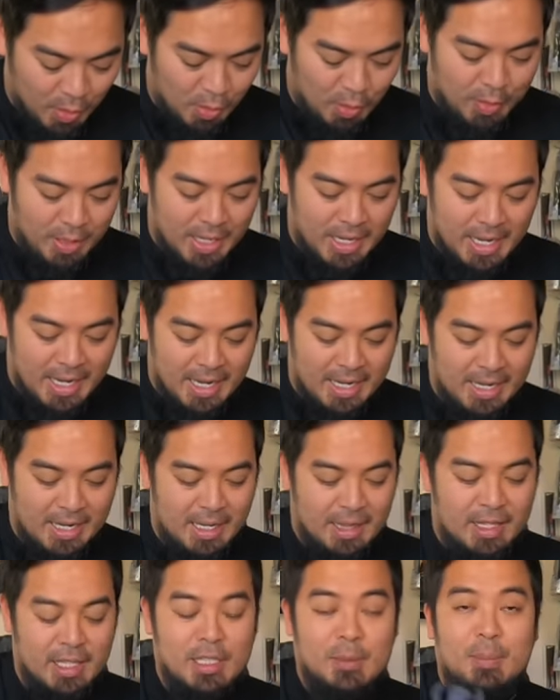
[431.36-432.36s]
oh yeah, I
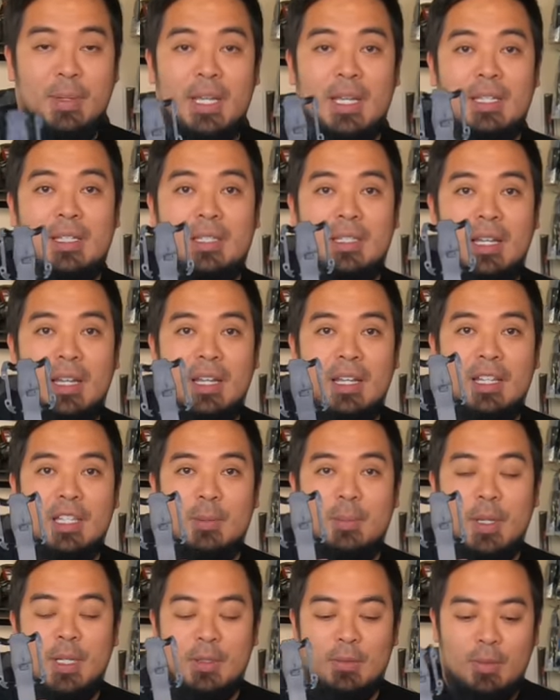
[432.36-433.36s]
needed this piece. I needed
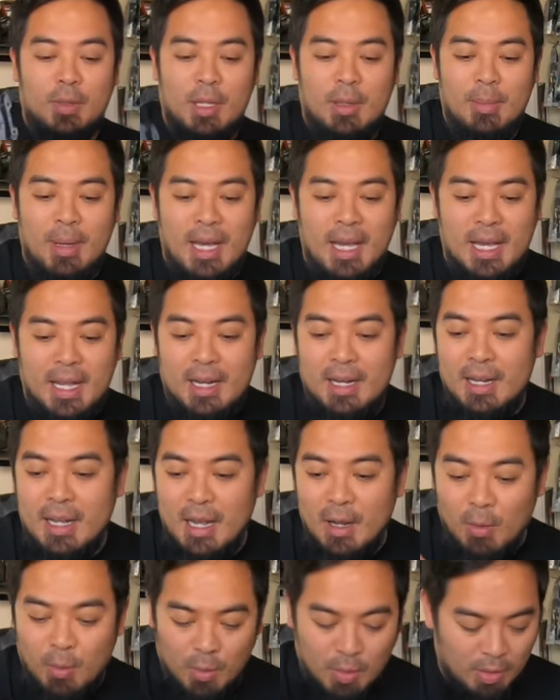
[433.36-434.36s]
this piece really bad.
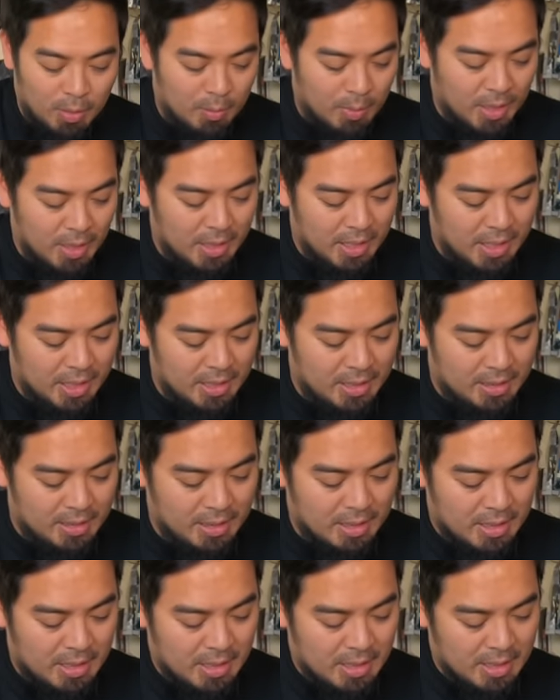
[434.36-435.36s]
I ordered one of
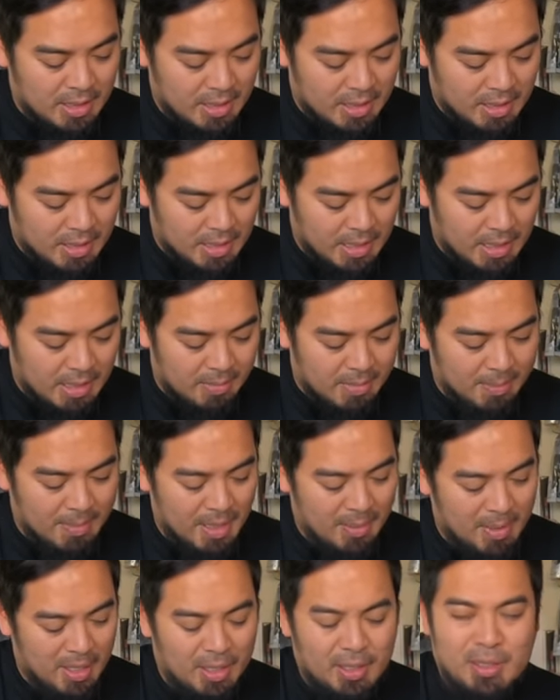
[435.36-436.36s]
these. Uh,
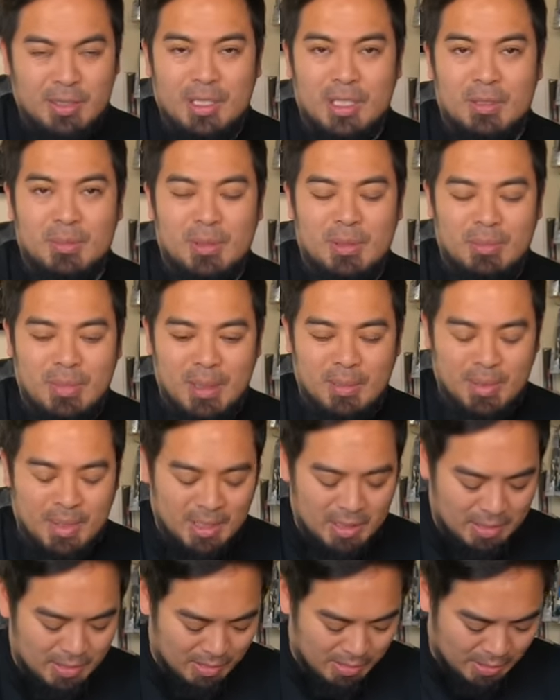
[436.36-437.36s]
maybe I'll use this one, maybe I'll